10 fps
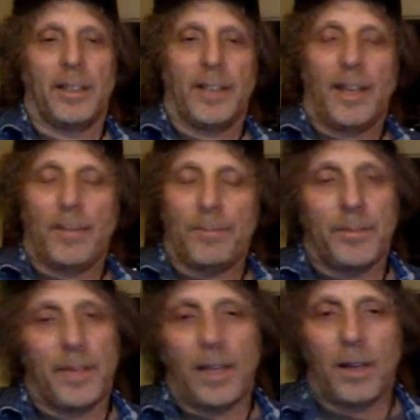Yeah,
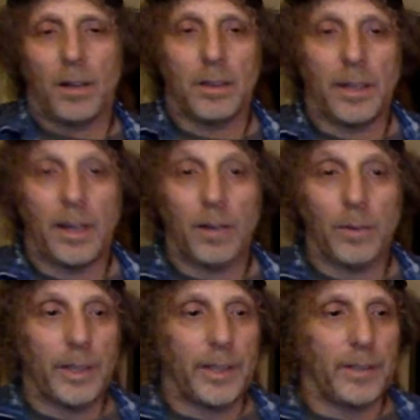they are
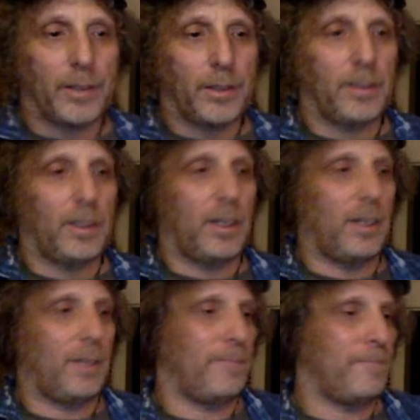really good.
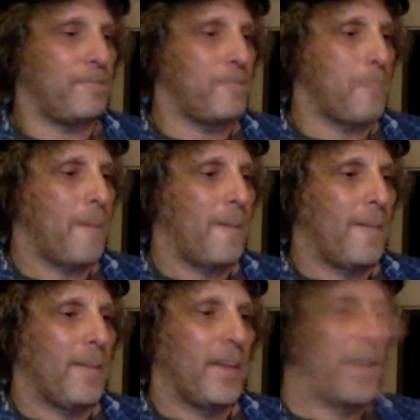
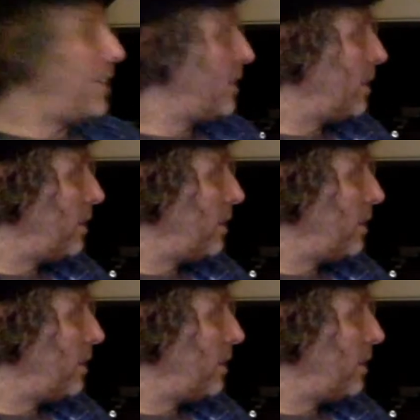And